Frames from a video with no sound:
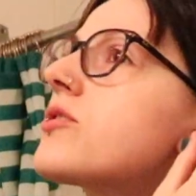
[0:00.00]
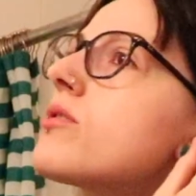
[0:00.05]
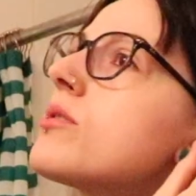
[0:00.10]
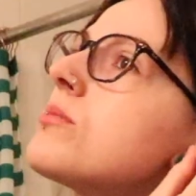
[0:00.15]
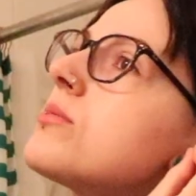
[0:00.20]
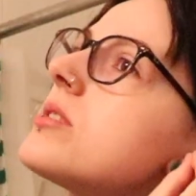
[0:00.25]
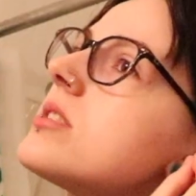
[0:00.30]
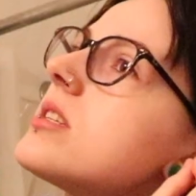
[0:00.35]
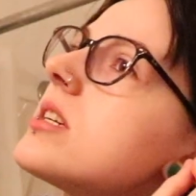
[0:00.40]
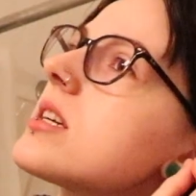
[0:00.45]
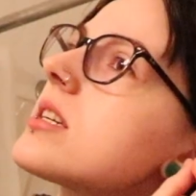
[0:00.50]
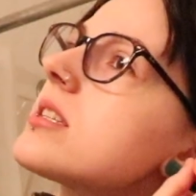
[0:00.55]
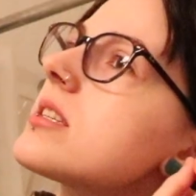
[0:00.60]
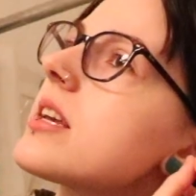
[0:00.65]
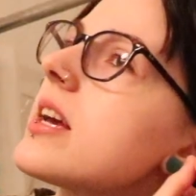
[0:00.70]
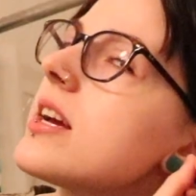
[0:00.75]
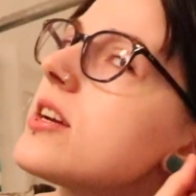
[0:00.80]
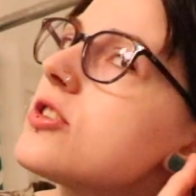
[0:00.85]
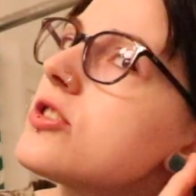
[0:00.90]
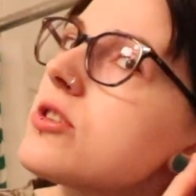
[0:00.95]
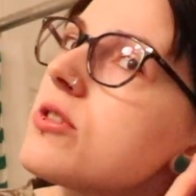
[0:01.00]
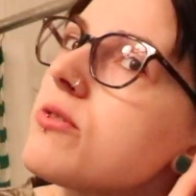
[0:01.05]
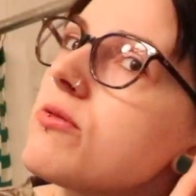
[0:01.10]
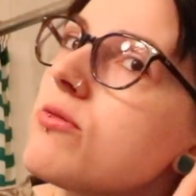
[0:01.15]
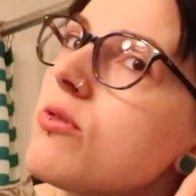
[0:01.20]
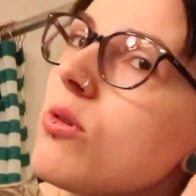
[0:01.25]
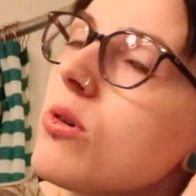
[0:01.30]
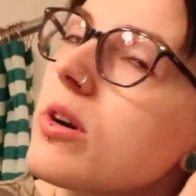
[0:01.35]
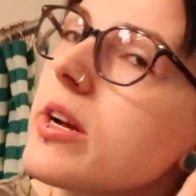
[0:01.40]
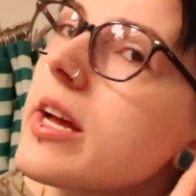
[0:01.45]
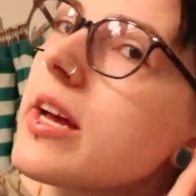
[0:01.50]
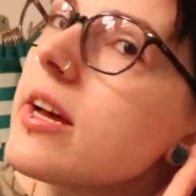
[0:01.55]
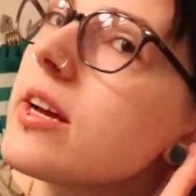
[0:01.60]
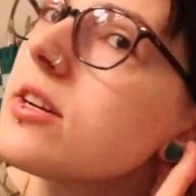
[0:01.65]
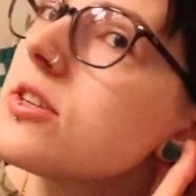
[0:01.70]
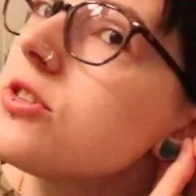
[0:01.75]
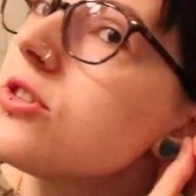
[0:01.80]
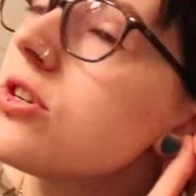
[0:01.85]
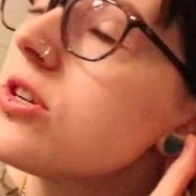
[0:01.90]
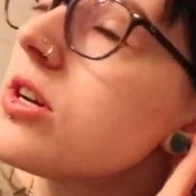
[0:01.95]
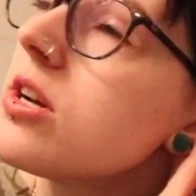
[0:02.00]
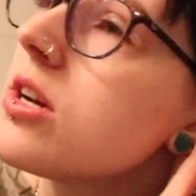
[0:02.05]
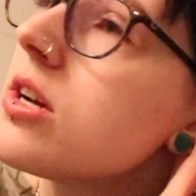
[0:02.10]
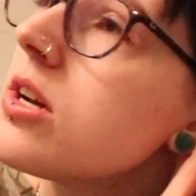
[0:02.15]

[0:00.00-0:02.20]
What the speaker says: from 6 gauge to 4 gauge